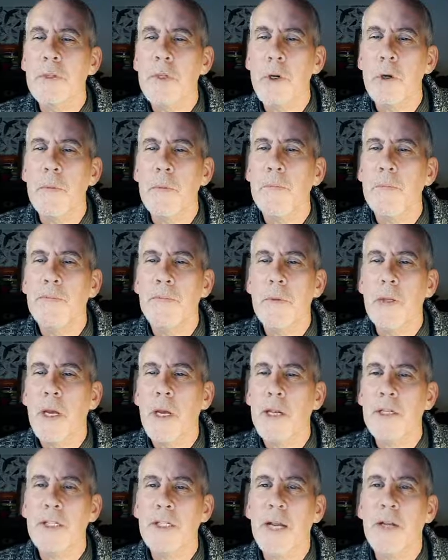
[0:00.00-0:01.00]
Zoom
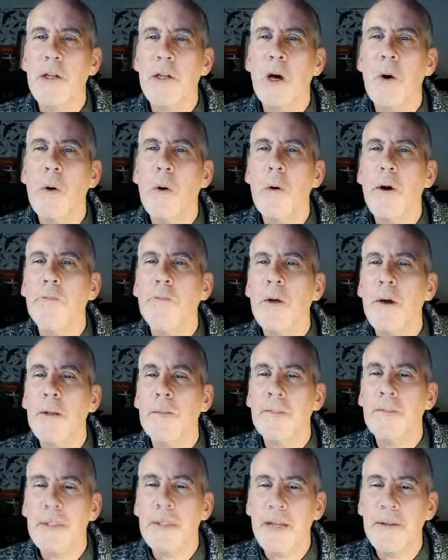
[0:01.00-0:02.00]
in a second. Oh, I've got
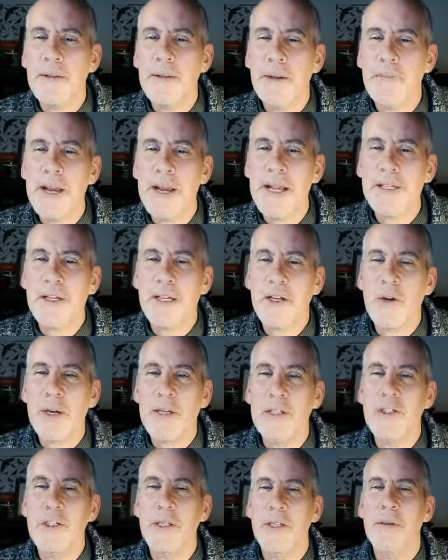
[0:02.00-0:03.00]
a, a, a, mess, a
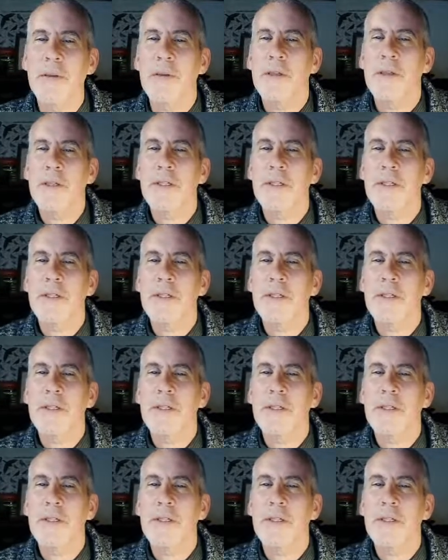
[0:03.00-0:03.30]
question.